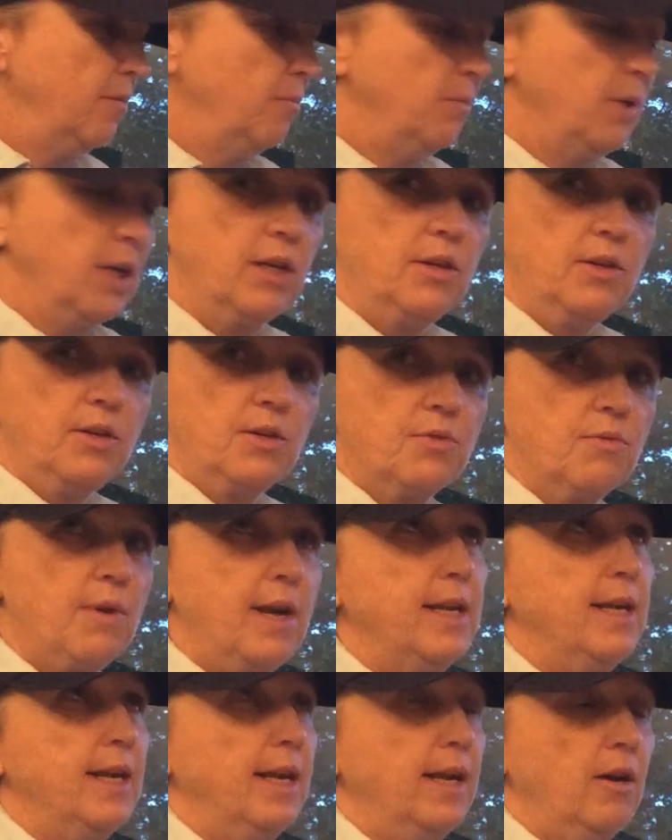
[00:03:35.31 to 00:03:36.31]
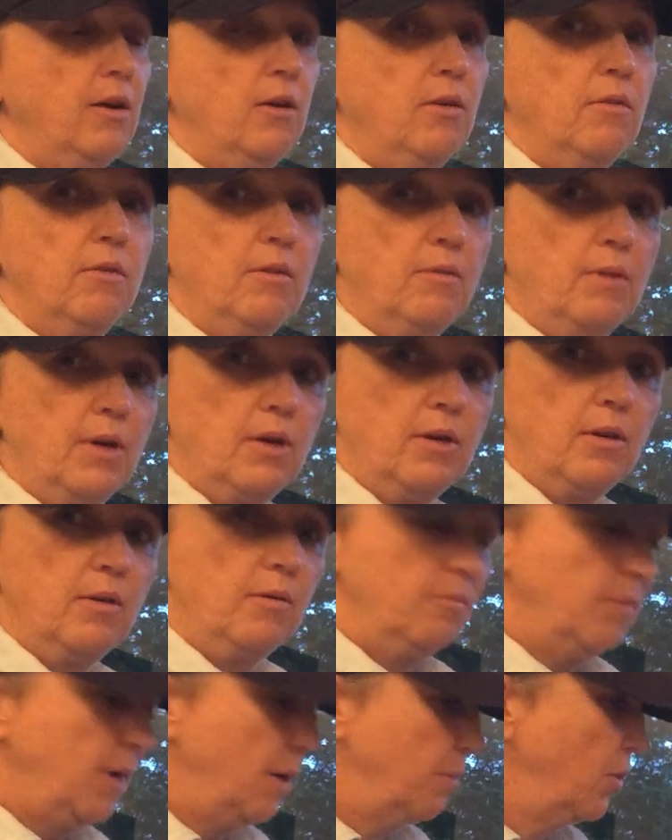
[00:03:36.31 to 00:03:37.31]
because right now
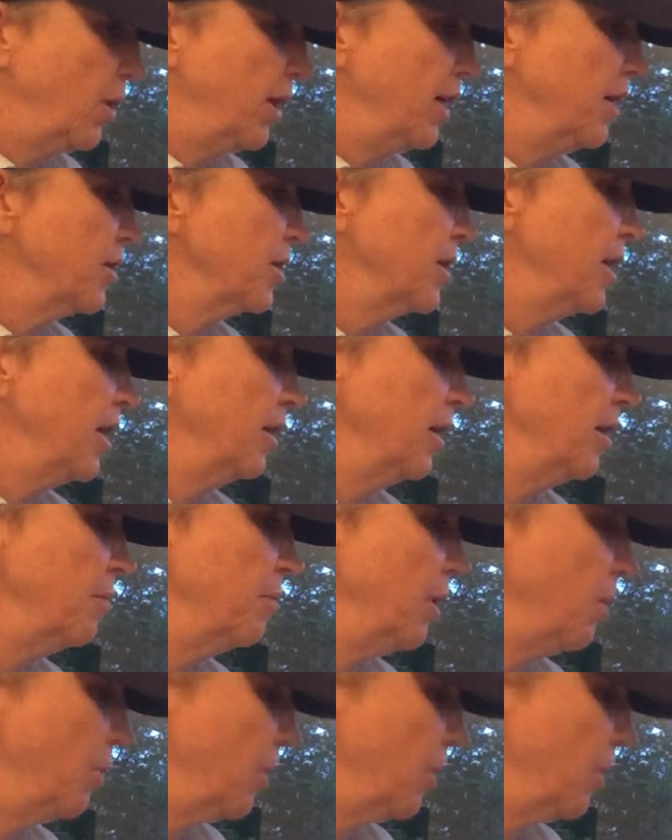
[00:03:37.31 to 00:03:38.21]
my brain does not let me